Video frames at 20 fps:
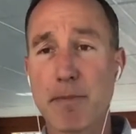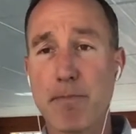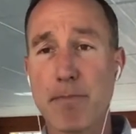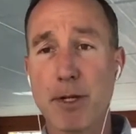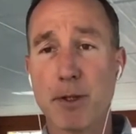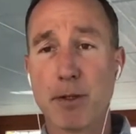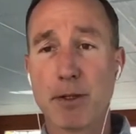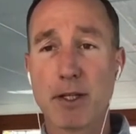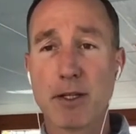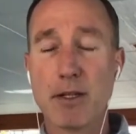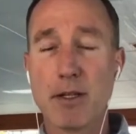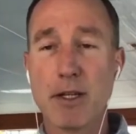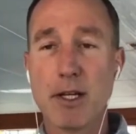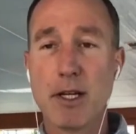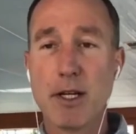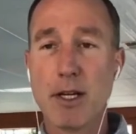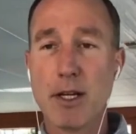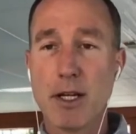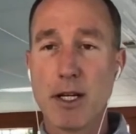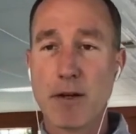billion
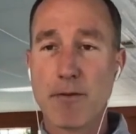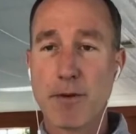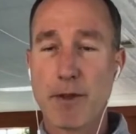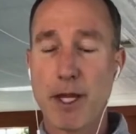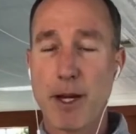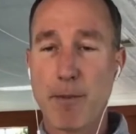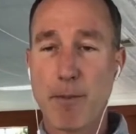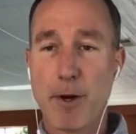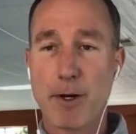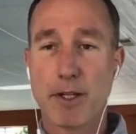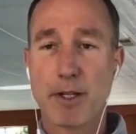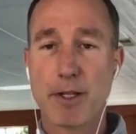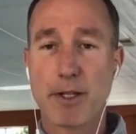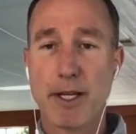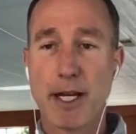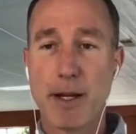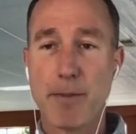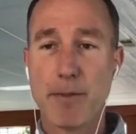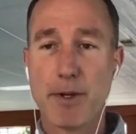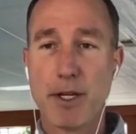for that market
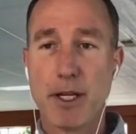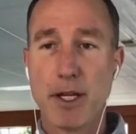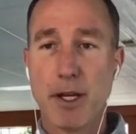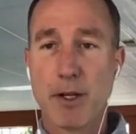cap.